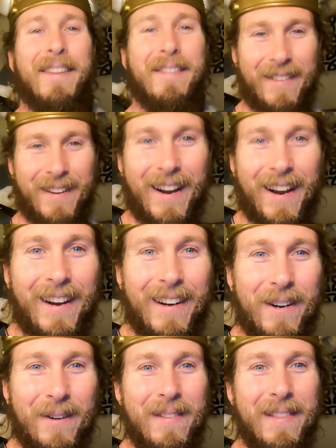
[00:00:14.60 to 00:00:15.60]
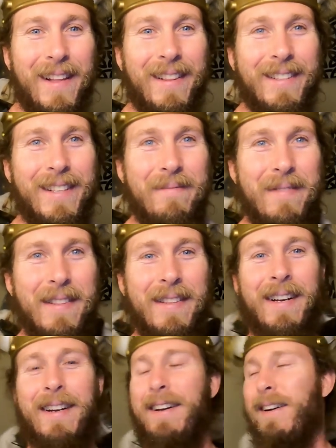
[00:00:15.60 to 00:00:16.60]
Velkommen, alle sammen.
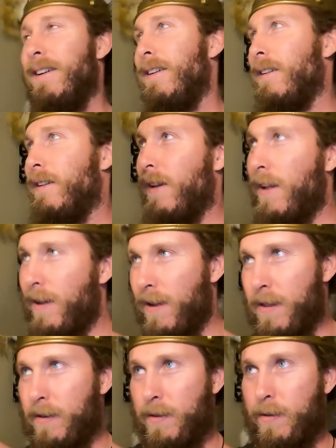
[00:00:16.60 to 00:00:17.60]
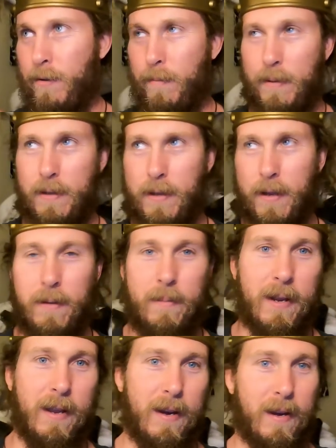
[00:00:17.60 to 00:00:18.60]
Okay, I got this stupid thing on
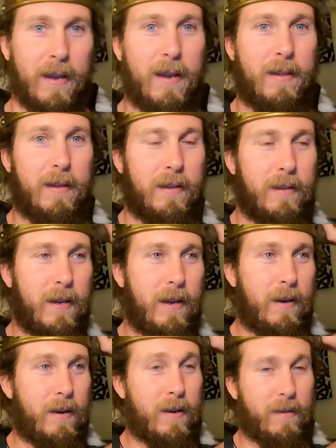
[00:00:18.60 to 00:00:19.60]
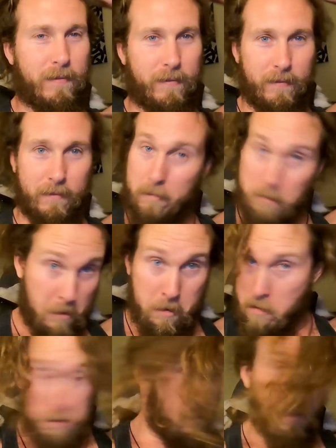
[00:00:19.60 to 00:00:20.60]
my head again. Let's take it off.
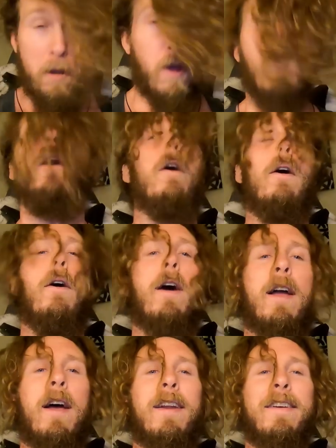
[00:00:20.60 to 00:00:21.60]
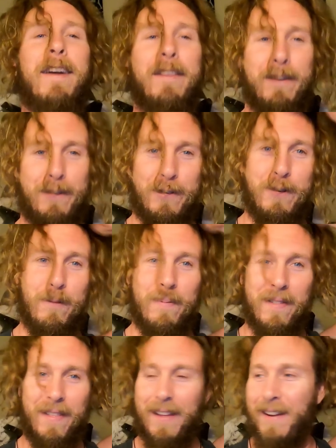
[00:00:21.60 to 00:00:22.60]
Oh, I got another
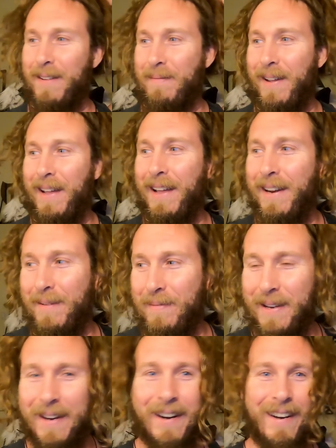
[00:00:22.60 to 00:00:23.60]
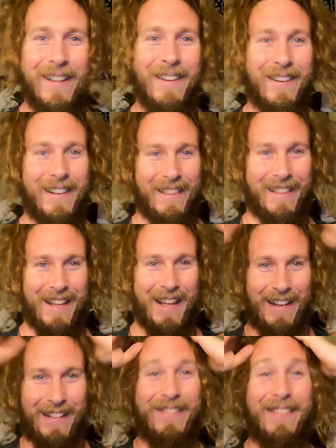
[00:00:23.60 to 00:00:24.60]
stupid thing on my head up here. Look at
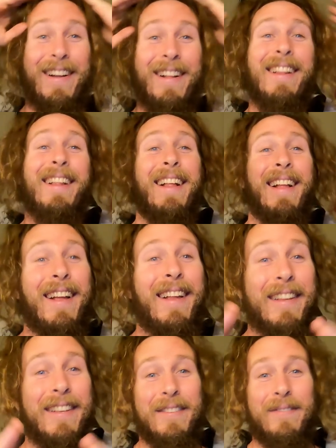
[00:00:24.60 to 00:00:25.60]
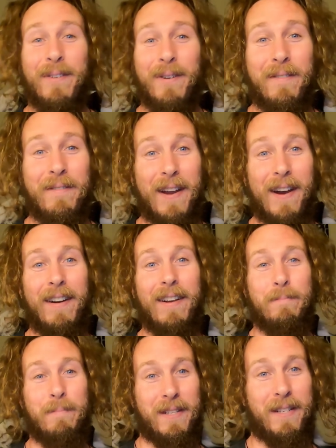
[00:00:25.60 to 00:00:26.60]
that. Well, this is for a very
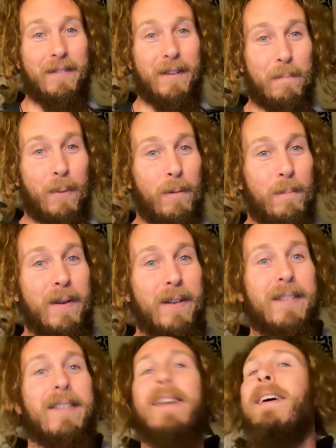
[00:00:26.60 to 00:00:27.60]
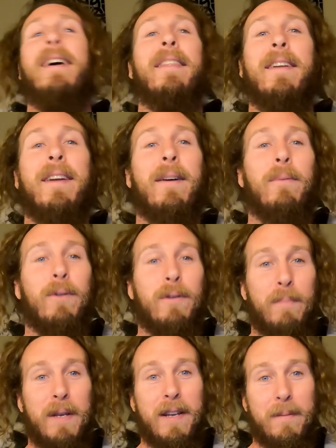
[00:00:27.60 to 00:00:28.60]
specific purpose that I will
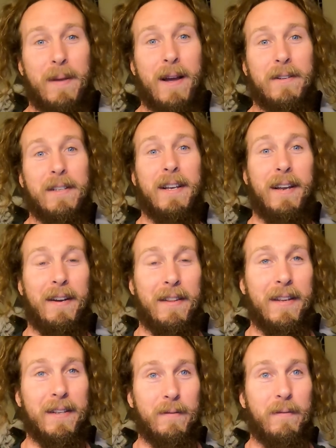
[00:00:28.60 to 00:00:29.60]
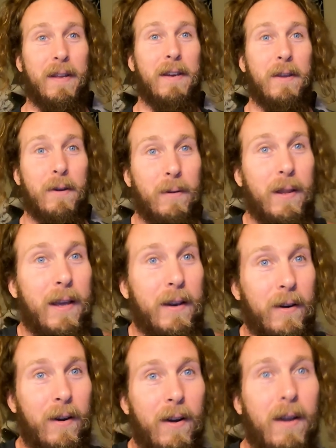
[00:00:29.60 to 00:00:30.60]
speak about in this video
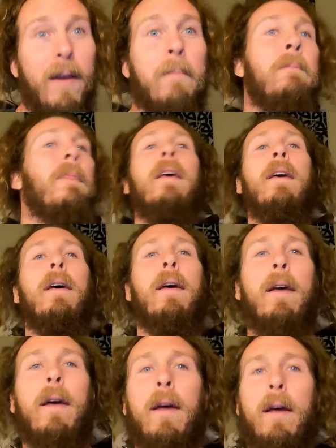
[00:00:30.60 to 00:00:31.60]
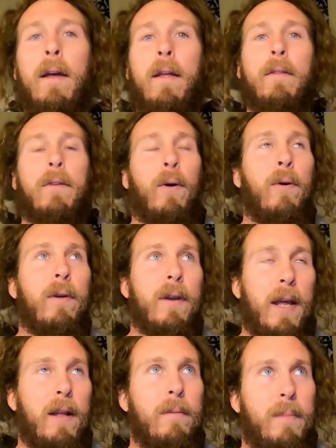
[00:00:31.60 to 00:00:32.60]
later on. The horned
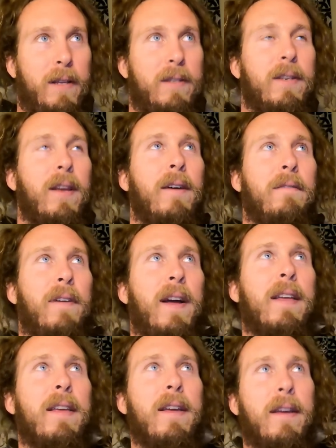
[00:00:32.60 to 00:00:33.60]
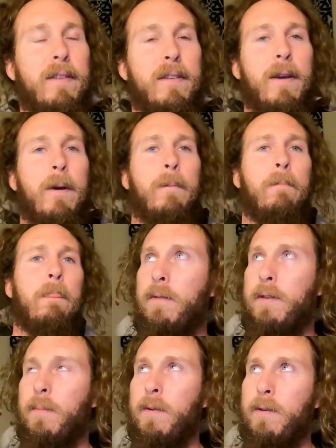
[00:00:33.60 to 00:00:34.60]
helmets of Vikings. Now, for
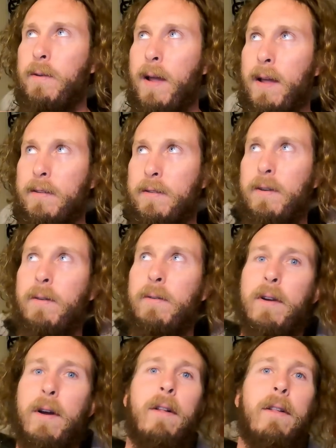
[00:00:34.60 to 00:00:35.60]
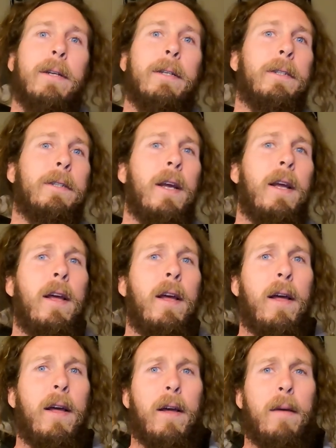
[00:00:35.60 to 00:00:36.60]
someone who has no knowledge
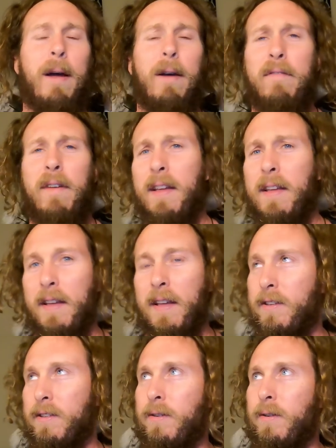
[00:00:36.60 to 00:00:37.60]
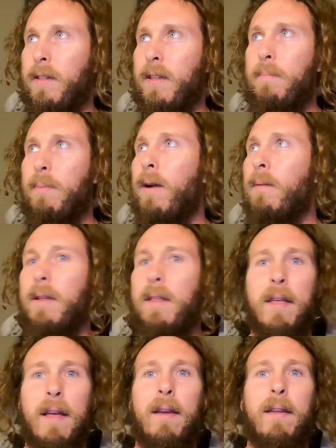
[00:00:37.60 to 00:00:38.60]
about Viking history, they probably
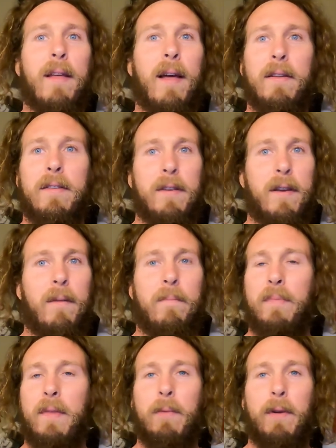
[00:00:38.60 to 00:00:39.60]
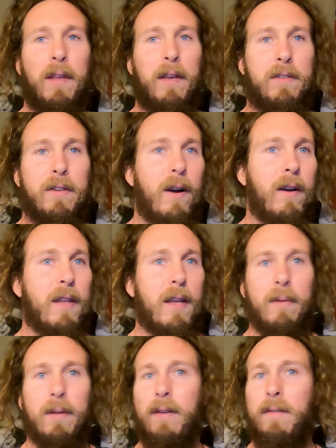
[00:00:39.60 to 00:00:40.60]
think that, that when they start, they
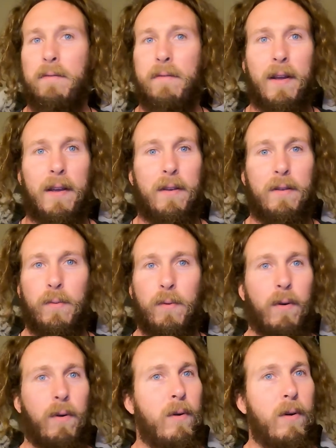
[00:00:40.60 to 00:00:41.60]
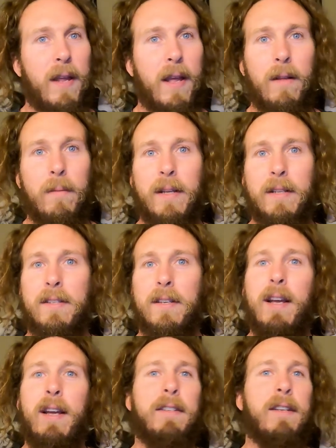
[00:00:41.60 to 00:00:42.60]
believe the Vikings wore horned helmets,
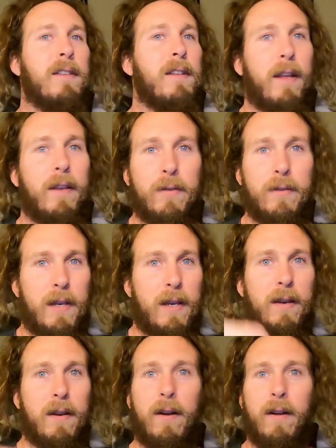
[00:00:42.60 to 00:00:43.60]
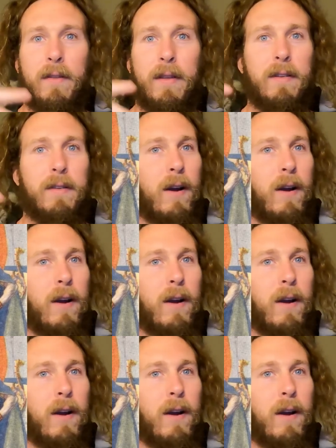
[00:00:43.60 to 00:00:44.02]
just like you see in all these